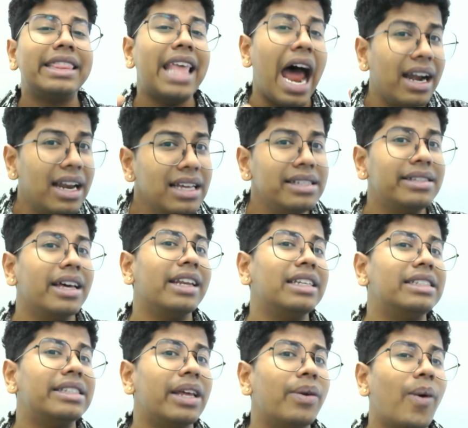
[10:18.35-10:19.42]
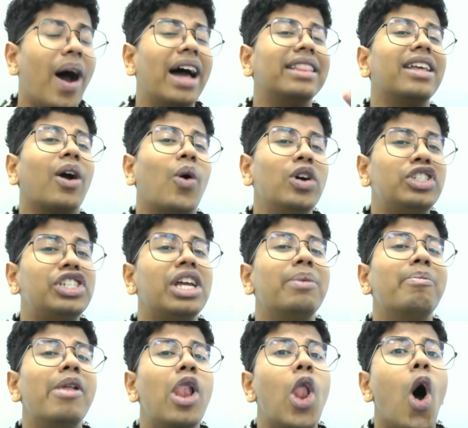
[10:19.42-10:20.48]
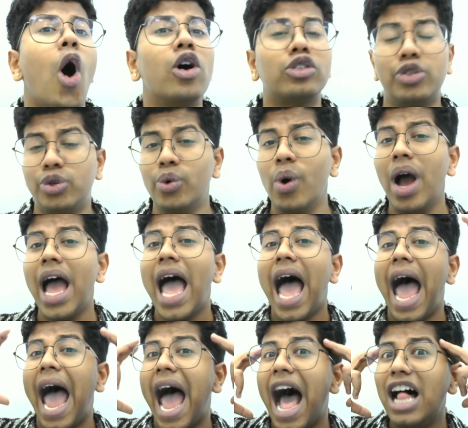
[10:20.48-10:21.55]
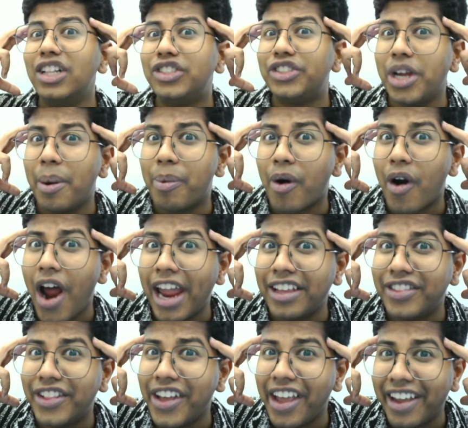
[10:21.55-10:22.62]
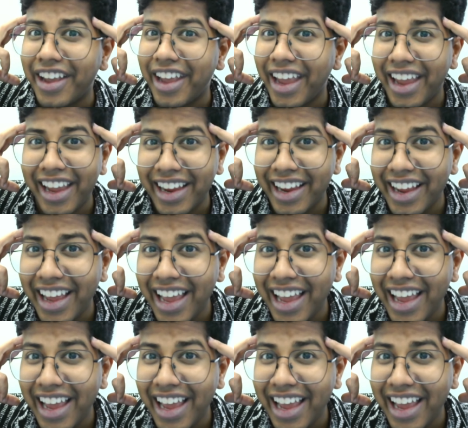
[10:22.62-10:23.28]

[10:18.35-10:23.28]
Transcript: That is the reason why the question belongs to algebraic thinking.